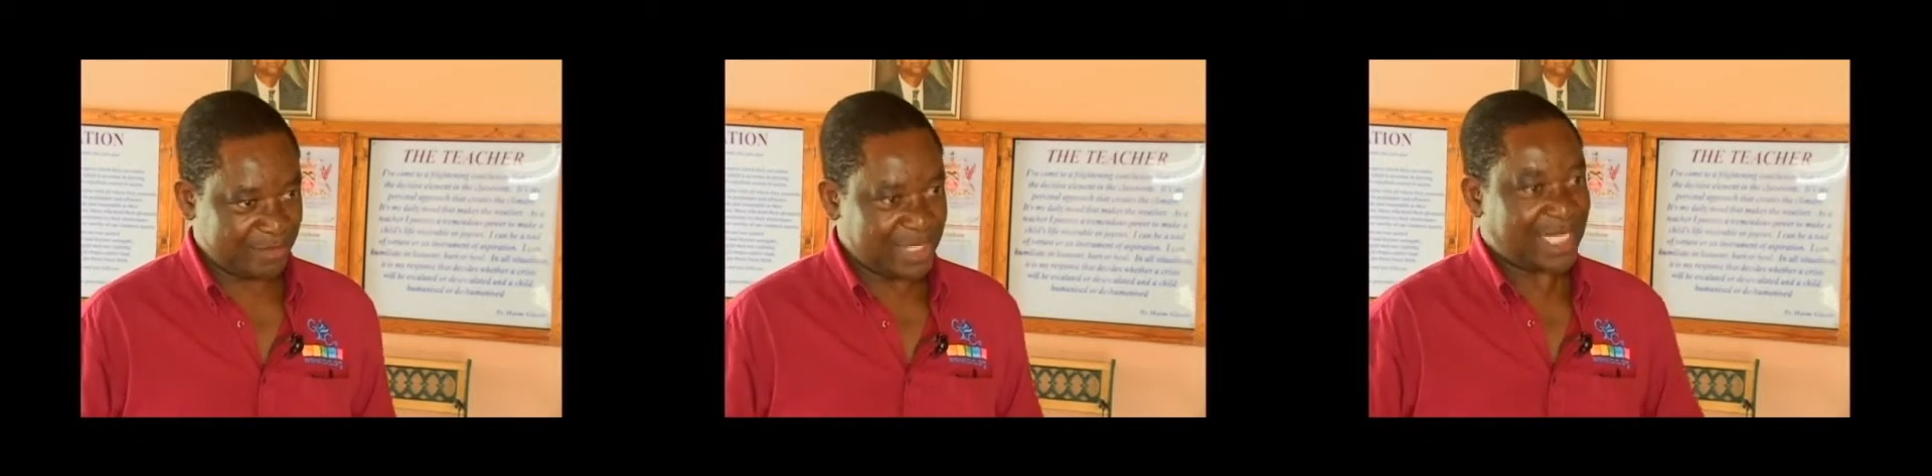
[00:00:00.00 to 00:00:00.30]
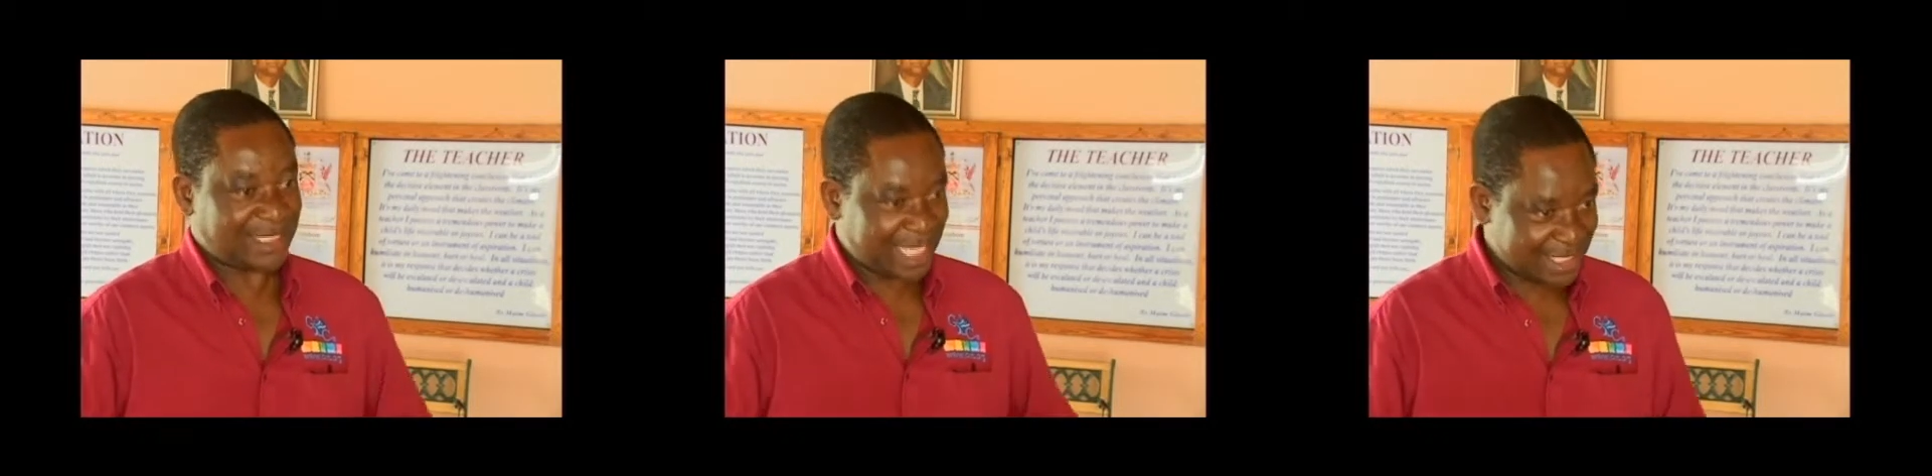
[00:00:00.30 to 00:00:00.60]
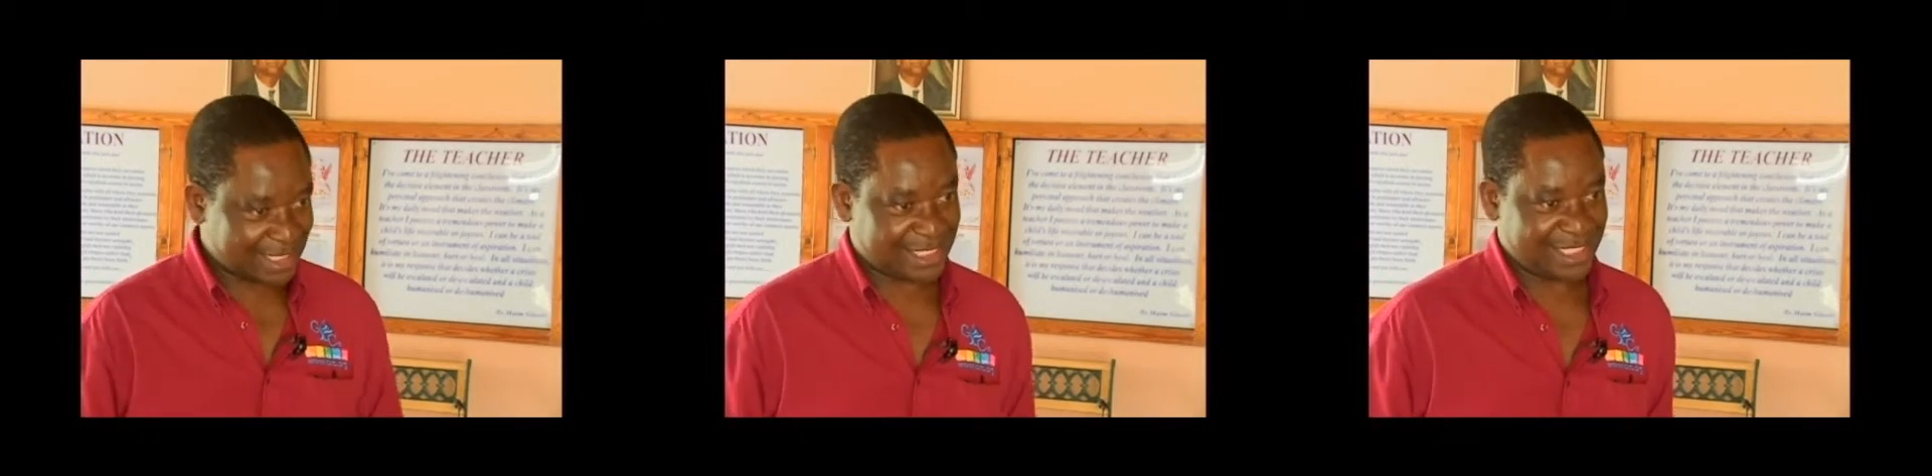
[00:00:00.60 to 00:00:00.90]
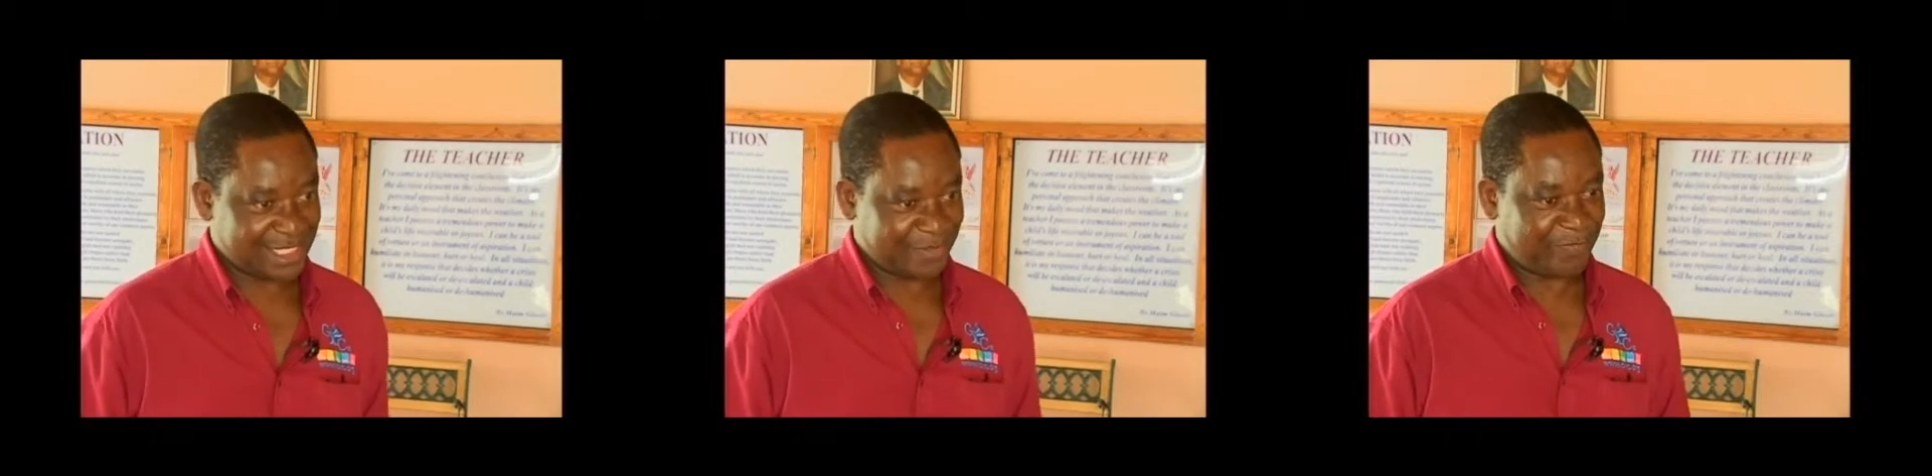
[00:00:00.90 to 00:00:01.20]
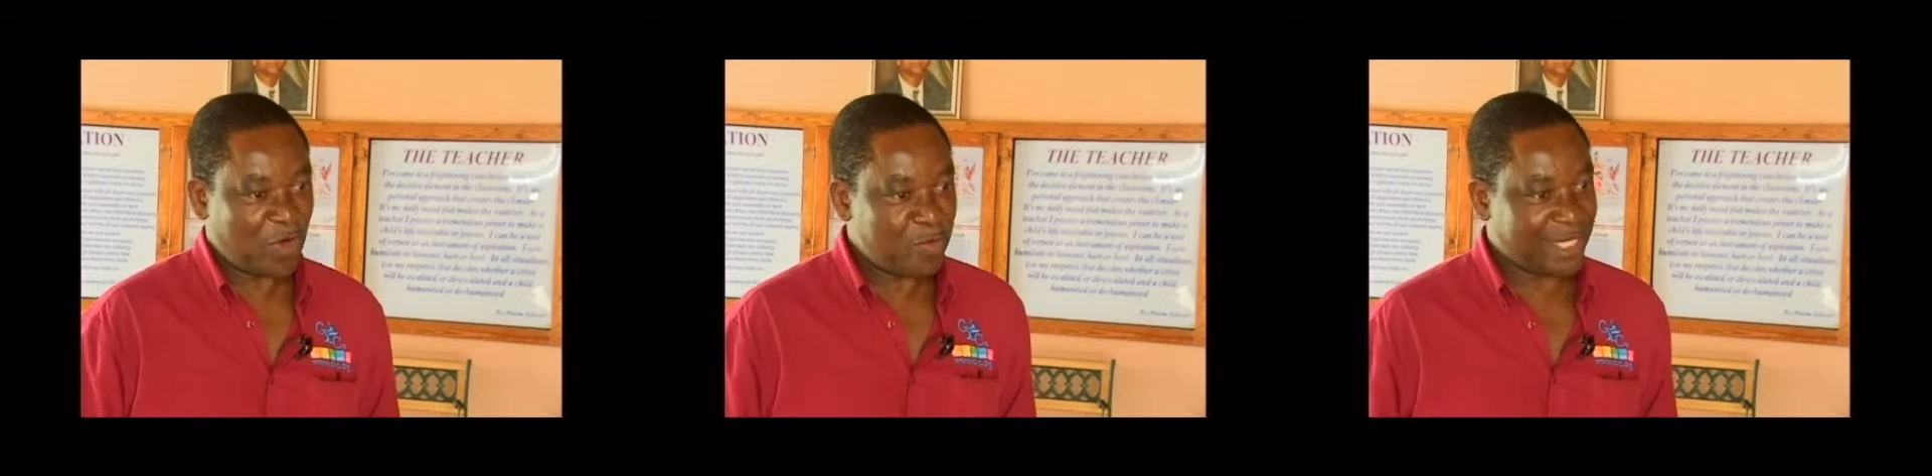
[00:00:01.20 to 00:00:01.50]
be assessed
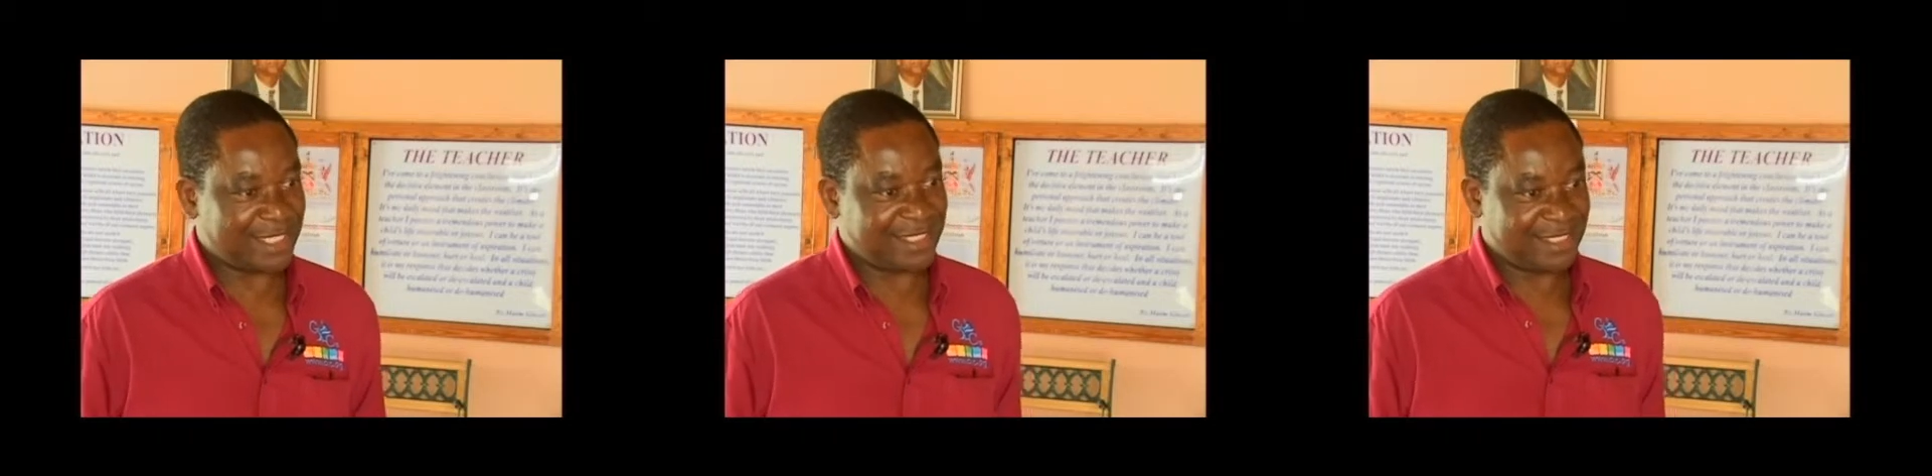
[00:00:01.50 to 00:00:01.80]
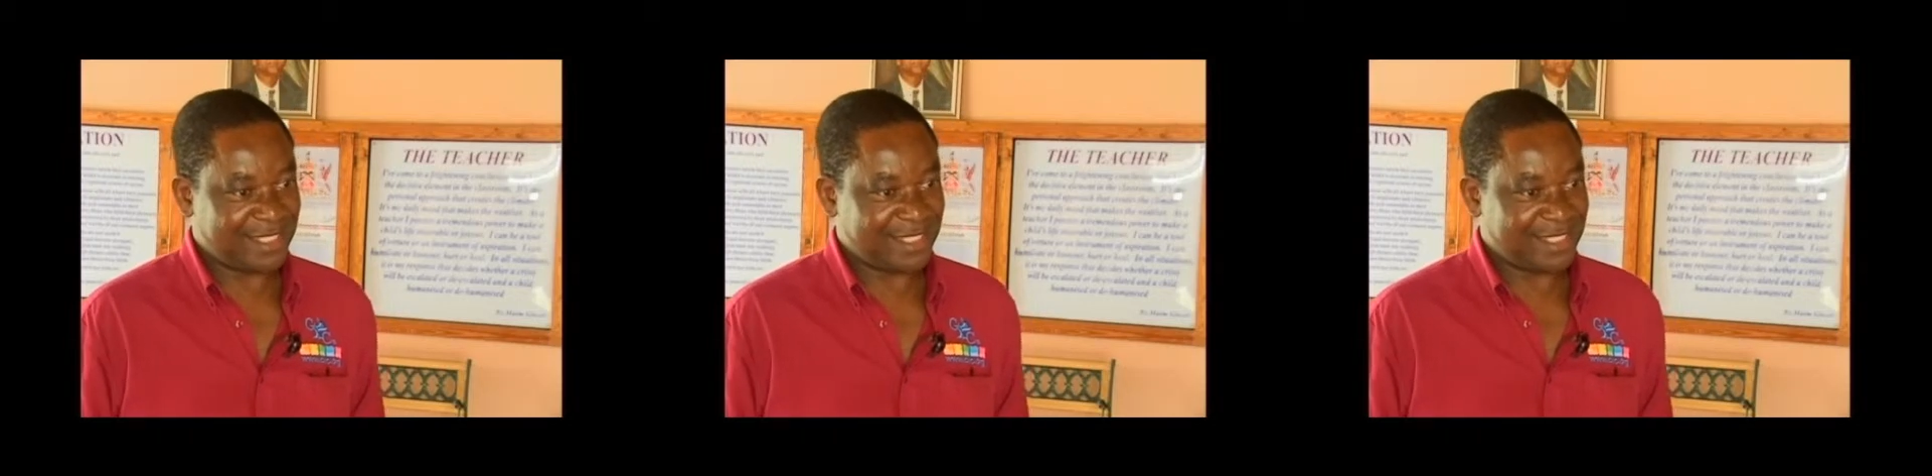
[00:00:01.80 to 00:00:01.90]
formally,